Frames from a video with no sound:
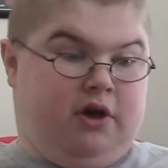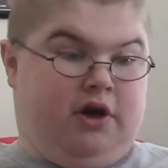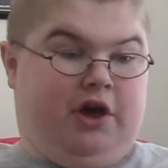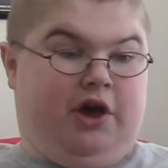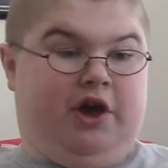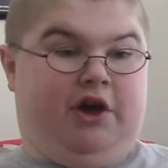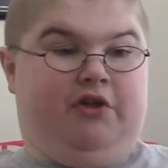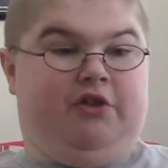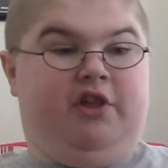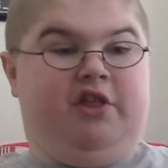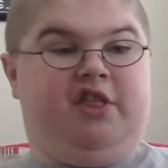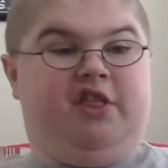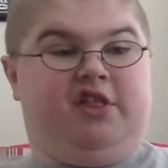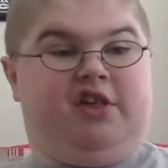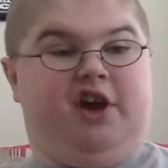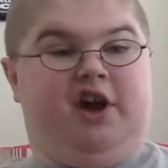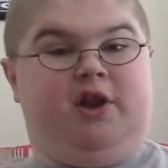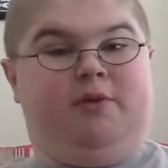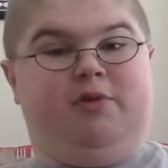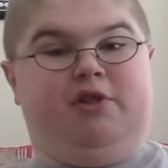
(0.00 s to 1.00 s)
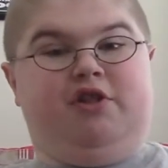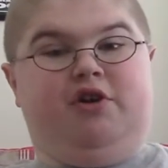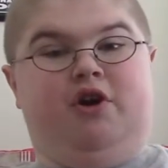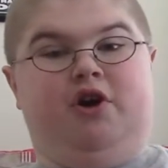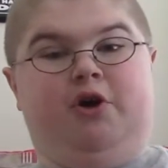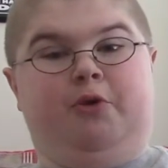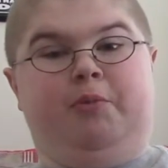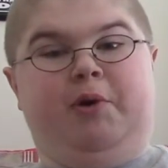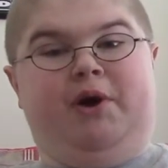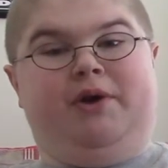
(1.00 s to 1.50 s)
And this is kind of a
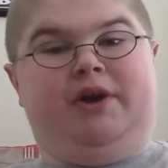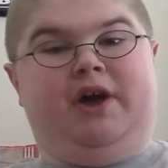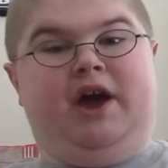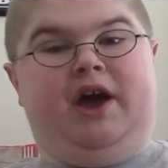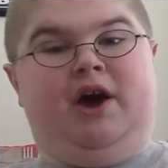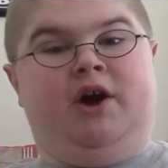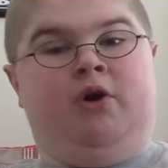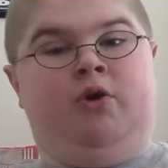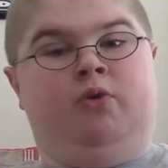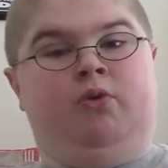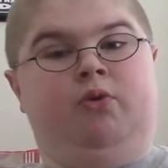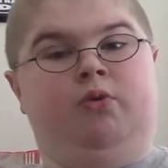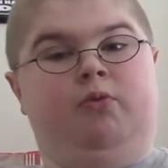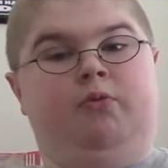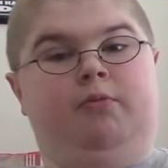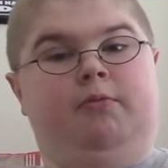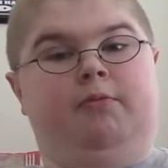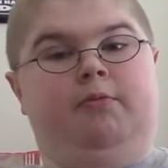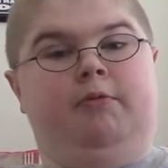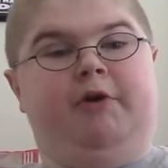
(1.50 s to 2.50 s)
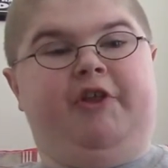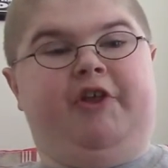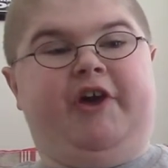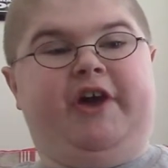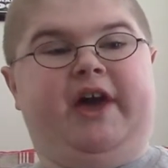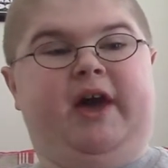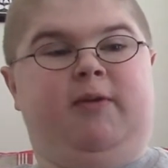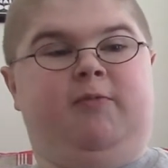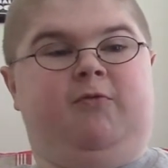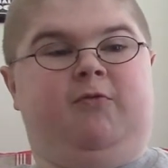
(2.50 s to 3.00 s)
song about how when you
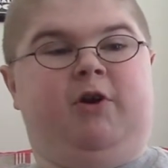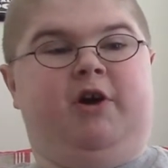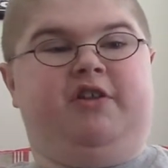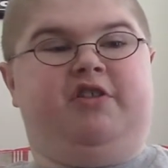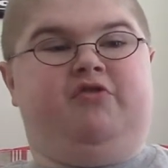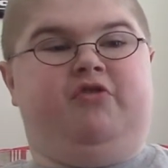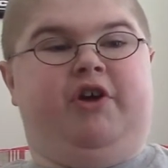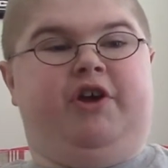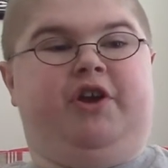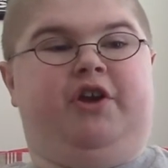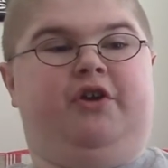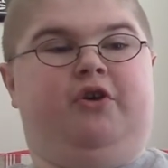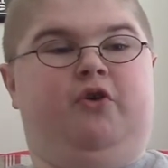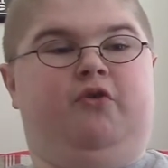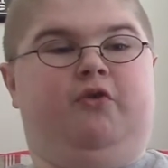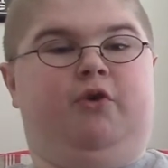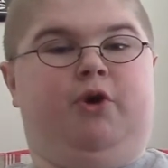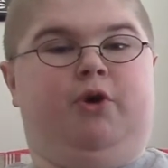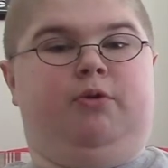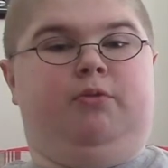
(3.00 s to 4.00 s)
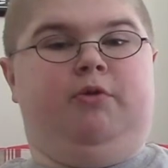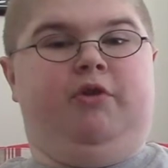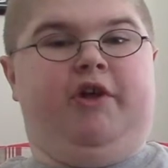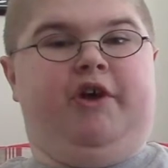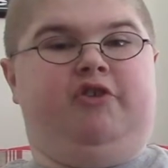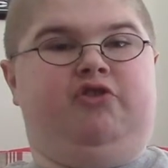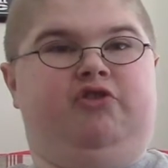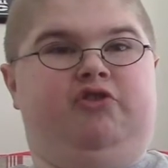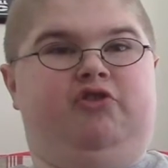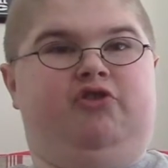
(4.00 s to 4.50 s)
get frustrated over a
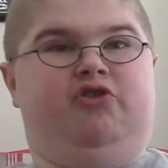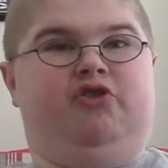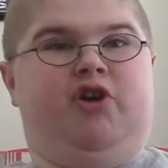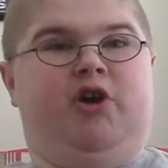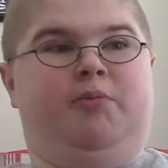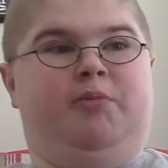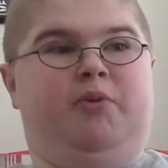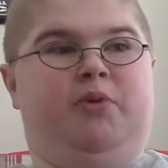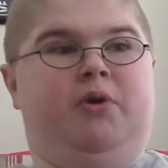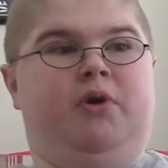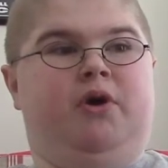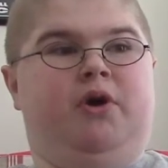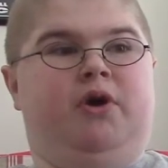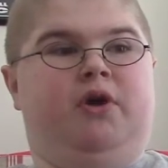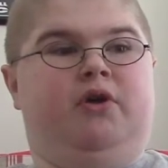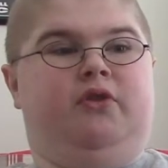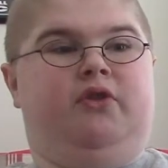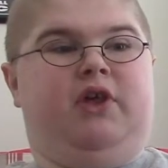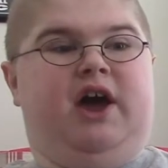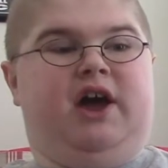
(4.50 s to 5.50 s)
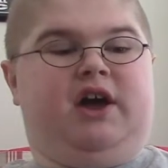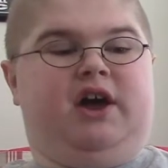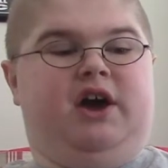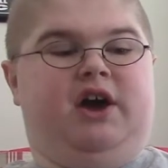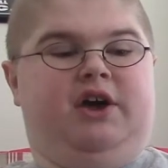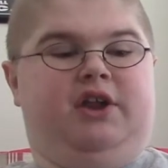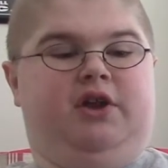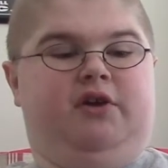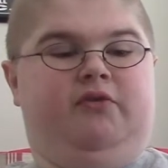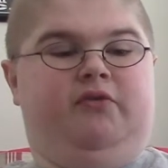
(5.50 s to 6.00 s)
relationship, that
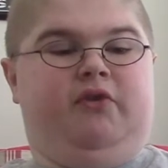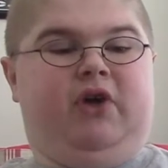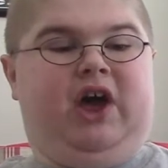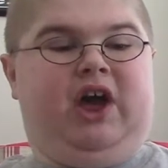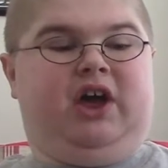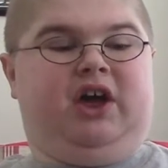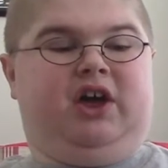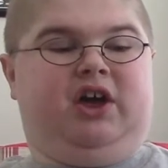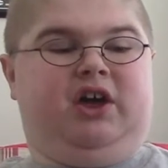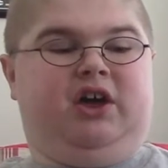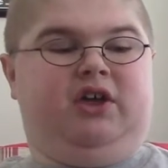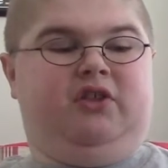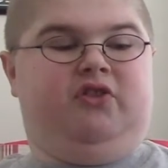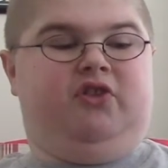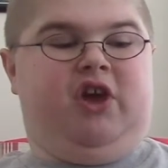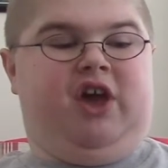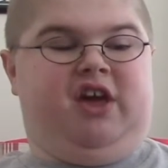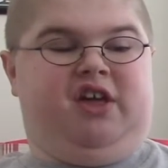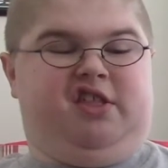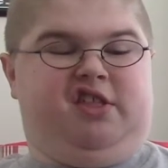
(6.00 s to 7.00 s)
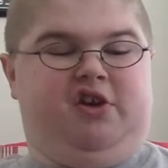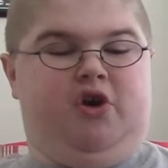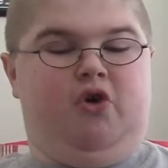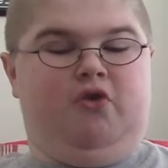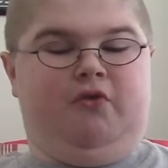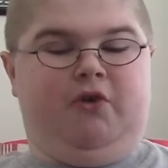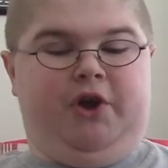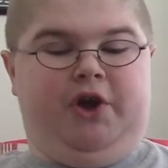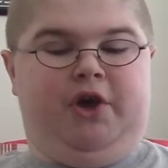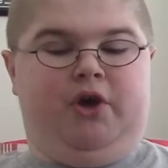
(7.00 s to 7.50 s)
kind of like takes
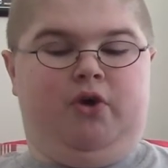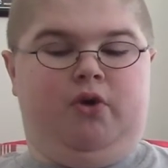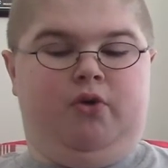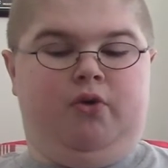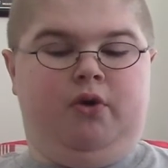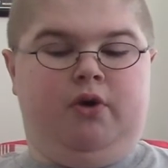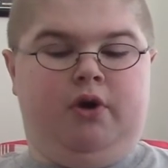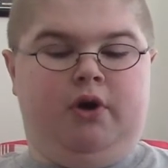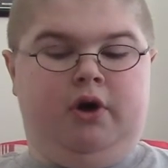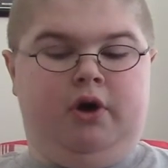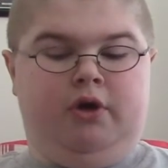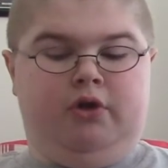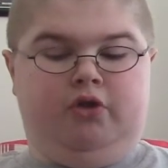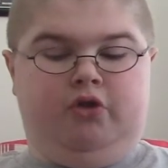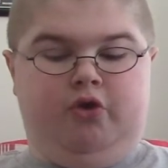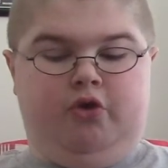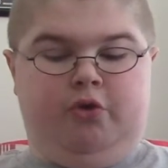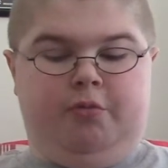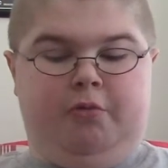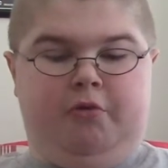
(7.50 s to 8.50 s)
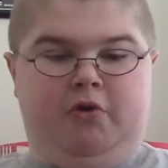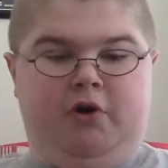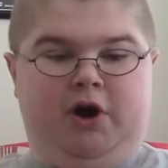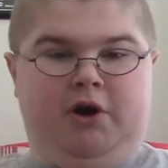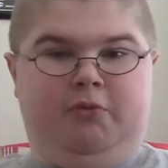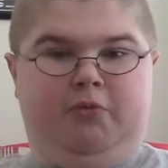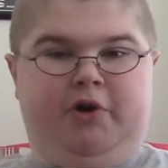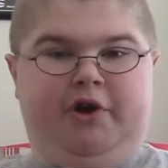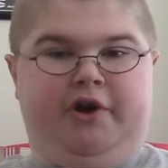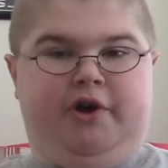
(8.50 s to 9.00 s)
over you to the
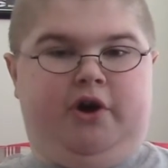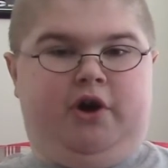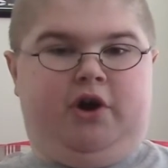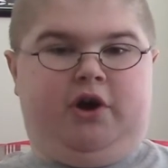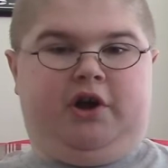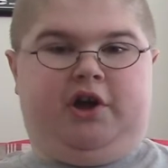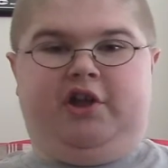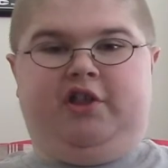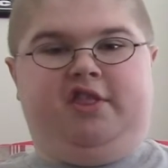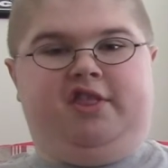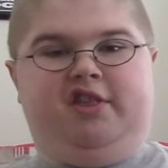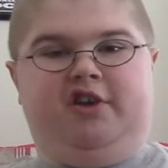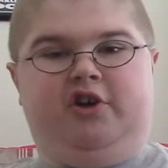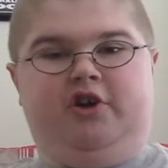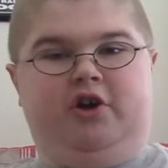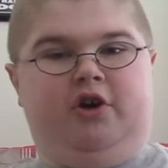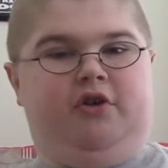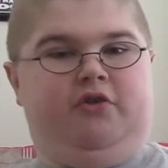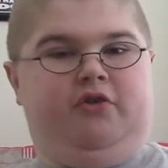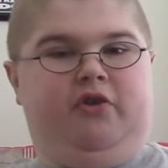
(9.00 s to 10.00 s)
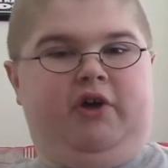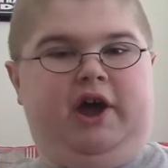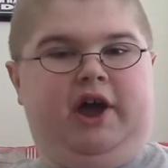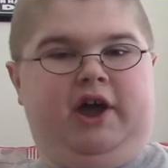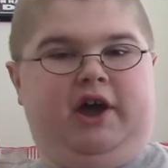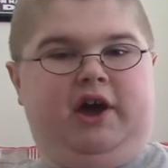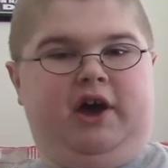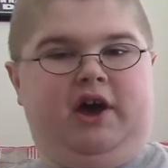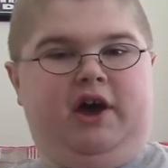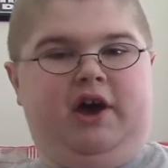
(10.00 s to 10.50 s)
point where you're considered
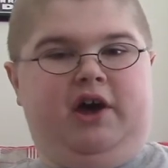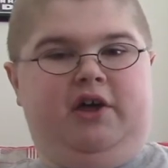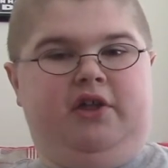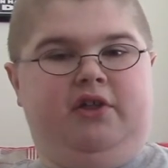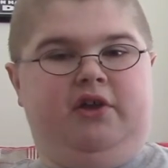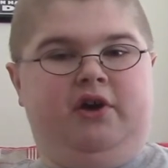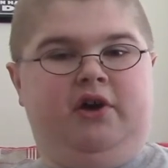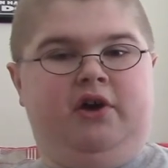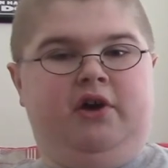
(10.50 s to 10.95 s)
like to